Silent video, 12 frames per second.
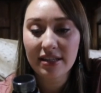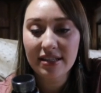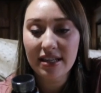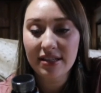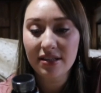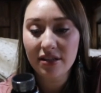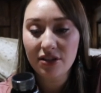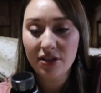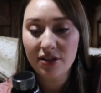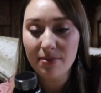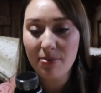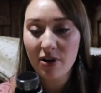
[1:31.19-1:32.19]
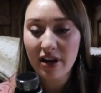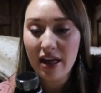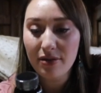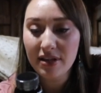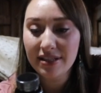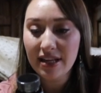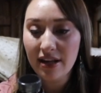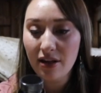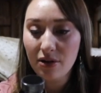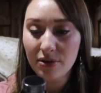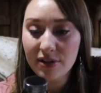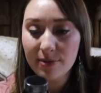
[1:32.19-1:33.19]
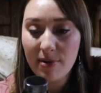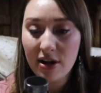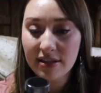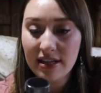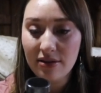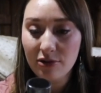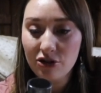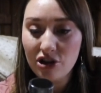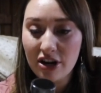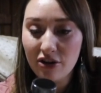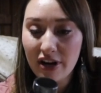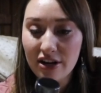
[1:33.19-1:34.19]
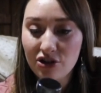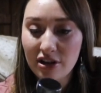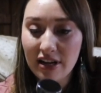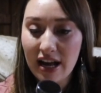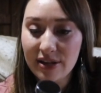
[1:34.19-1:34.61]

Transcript: it says to support healthy cellular response and regeneration.